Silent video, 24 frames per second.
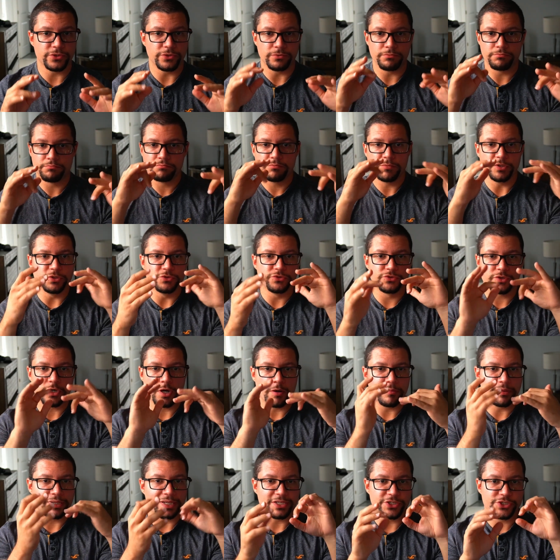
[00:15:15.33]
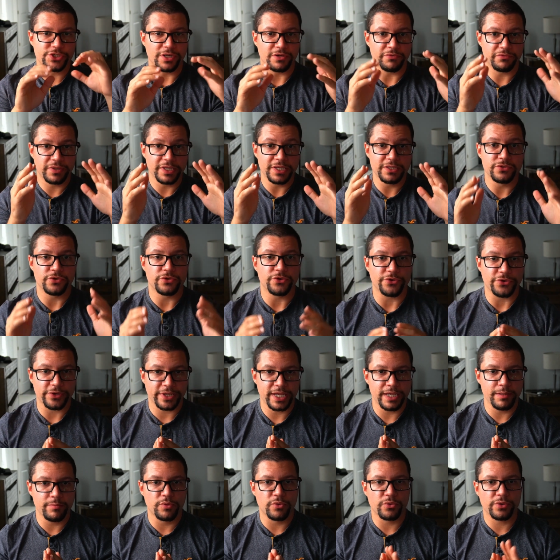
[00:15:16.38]
use combination of keys on your
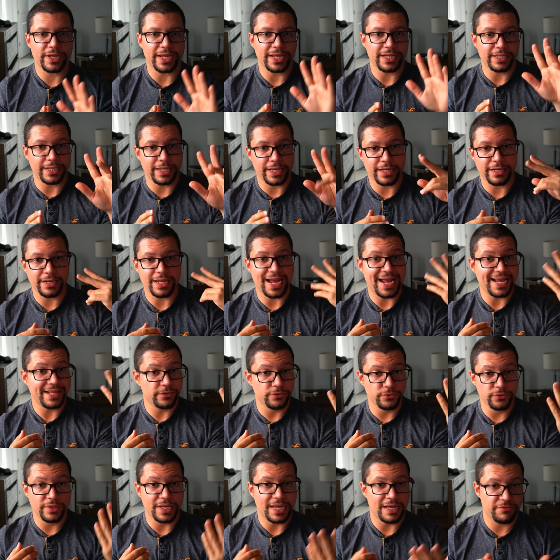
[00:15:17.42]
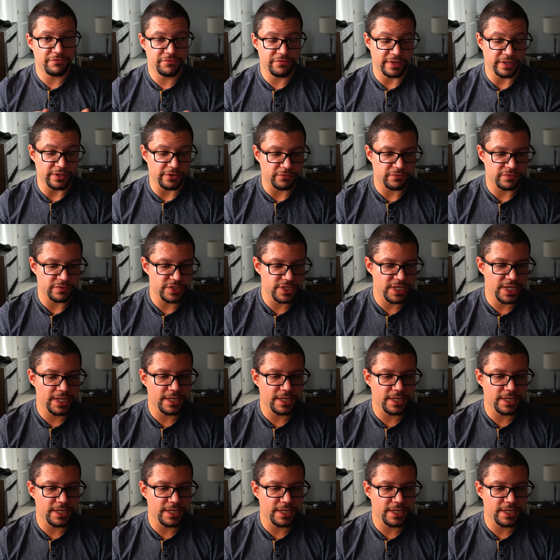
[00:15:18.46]
keyboard and then I do have finger fatigue